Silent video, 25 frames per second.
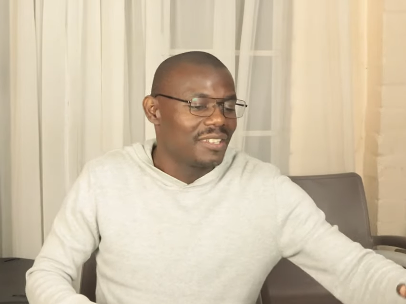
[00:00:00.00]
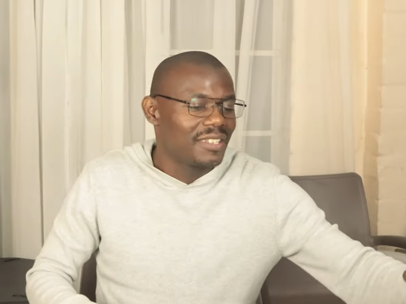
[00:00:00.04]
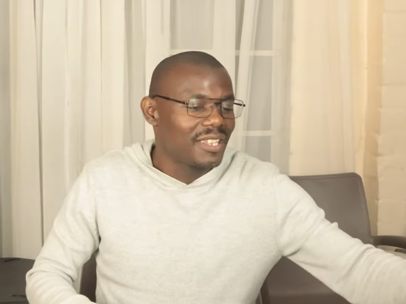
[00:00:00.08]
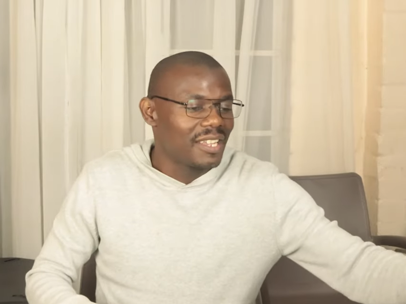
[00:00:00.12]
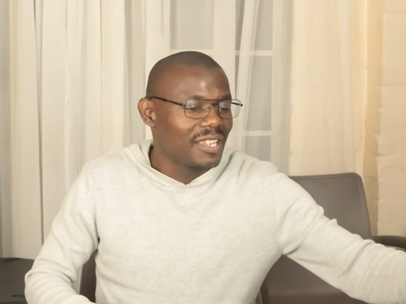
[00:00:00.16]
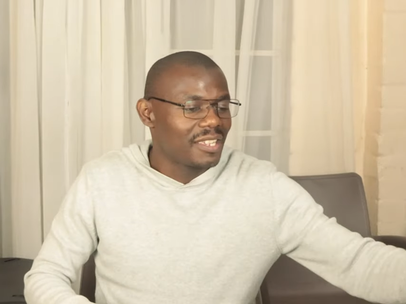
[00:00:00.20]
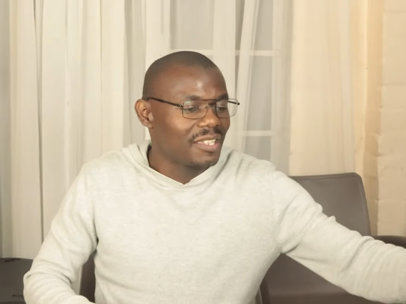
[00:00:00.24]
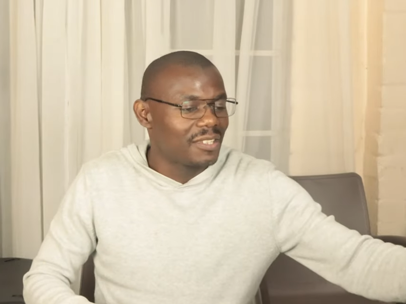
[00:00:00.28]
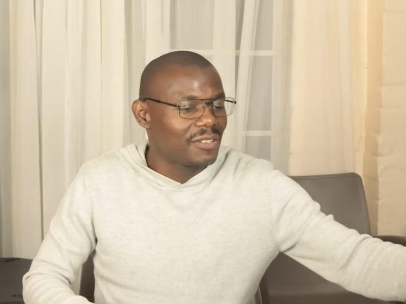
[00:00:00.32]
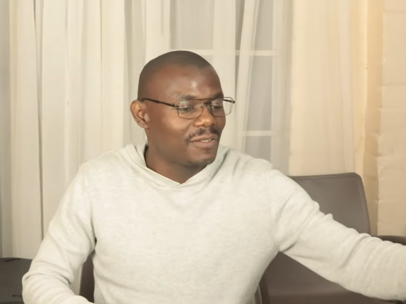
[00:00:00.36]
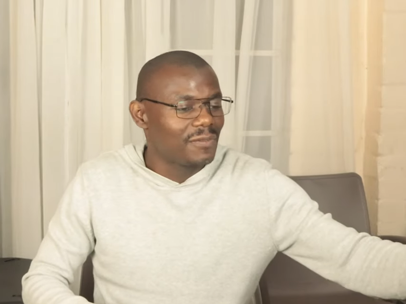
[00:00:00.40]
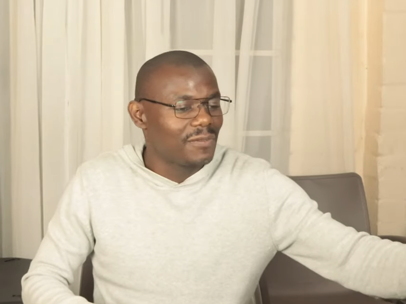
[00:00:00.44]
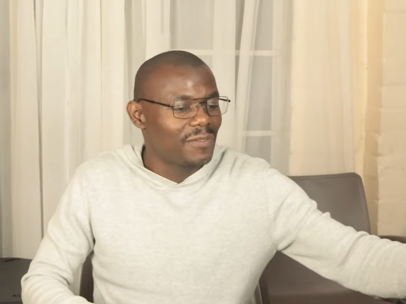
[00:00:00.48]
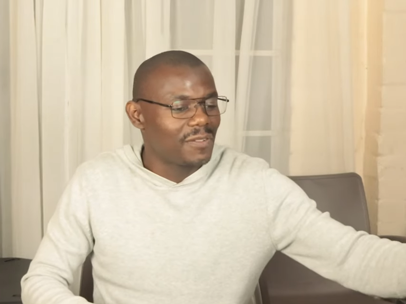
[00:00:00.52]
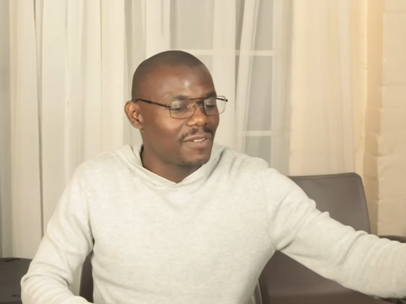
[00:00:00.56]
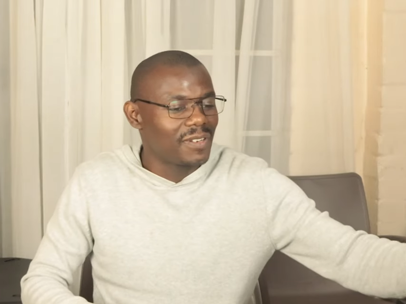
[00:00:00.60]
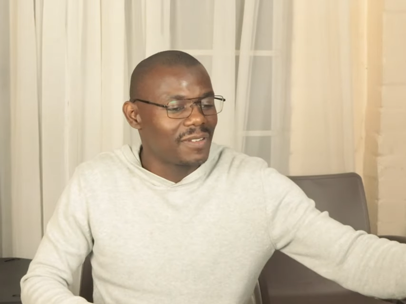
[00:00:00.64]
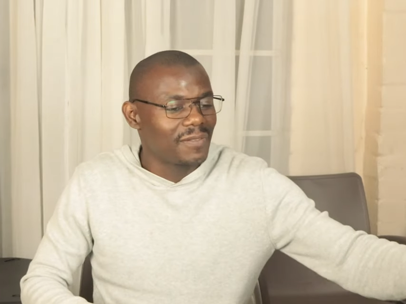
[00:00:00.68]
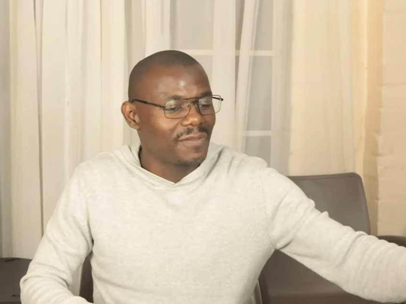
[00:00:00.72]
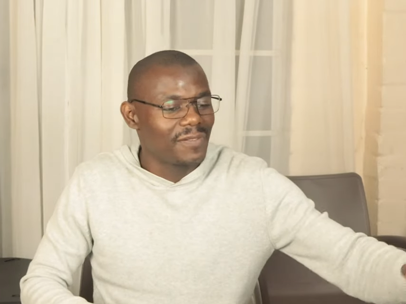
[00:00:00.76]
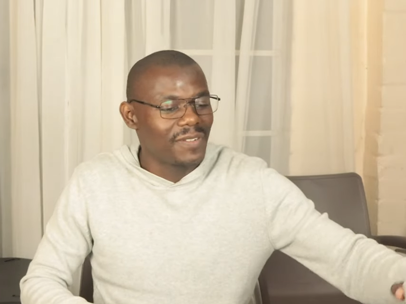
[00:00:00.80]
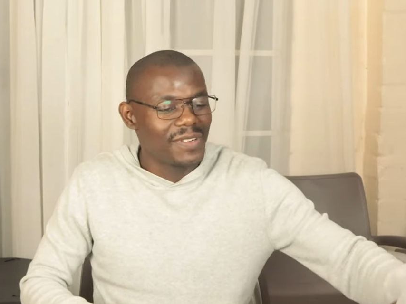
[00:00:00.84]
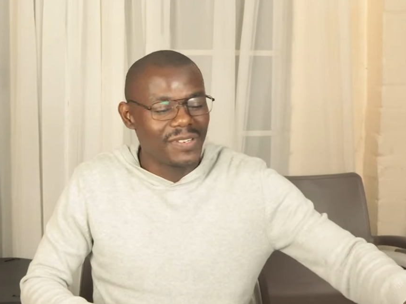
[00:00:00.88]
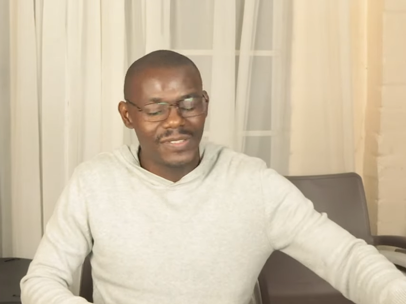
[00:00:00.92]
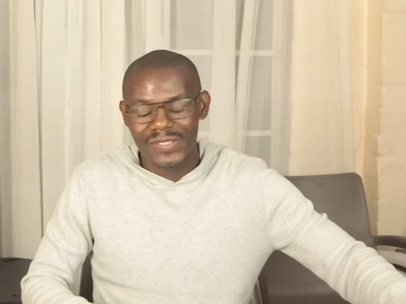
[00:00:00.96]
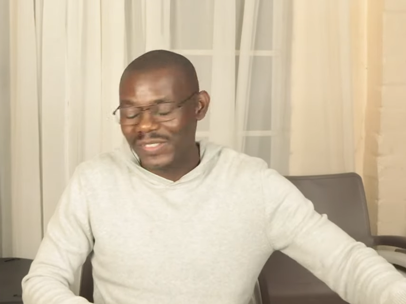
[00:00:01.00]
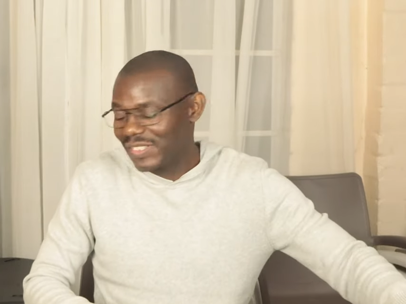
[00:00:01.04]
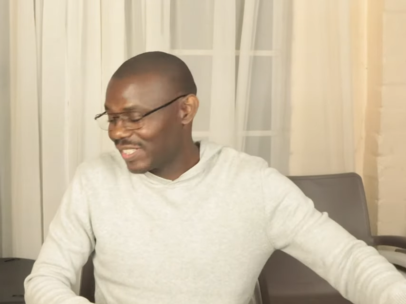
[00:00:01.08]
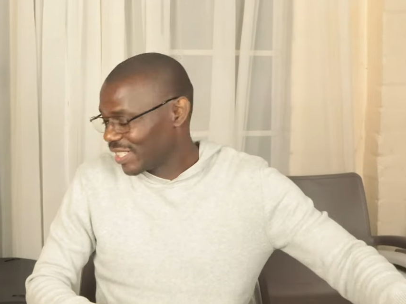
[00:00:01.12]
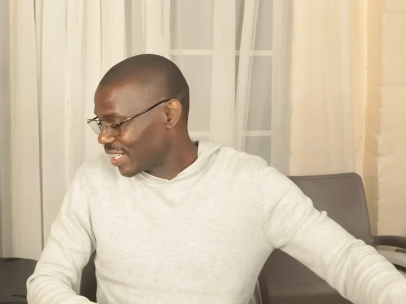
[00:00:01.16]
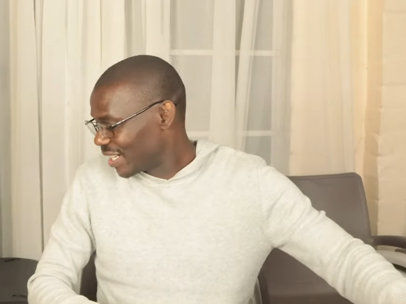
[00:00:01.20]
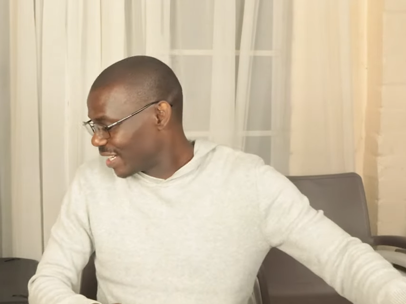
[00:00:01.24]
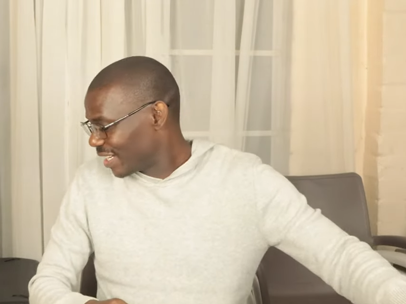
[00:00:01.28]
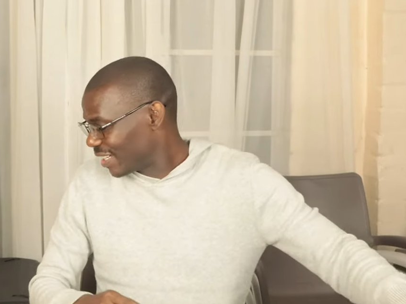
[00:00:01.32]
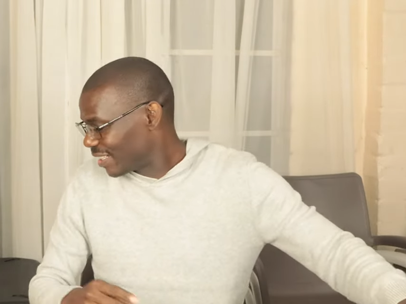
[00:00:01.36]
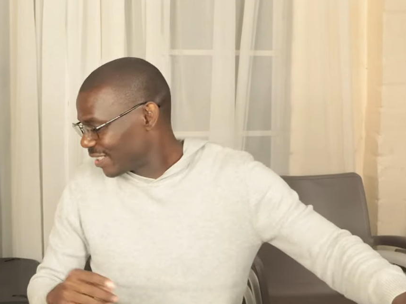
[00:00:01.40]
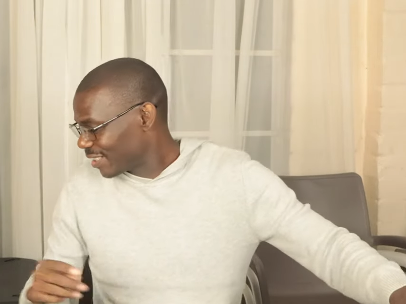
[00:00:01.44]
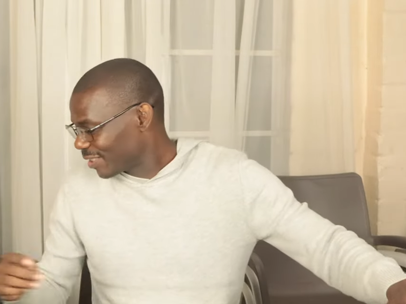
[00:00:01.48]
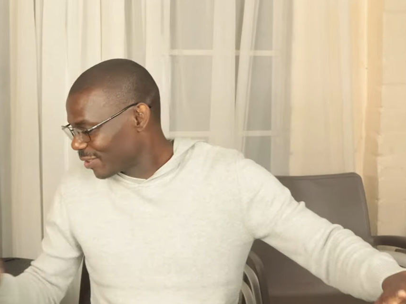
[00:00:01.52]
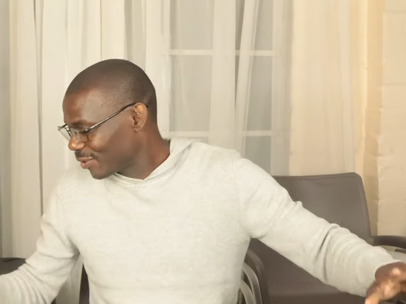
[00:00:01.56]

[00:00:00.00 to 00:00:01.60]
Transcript: Thank you for the voucher.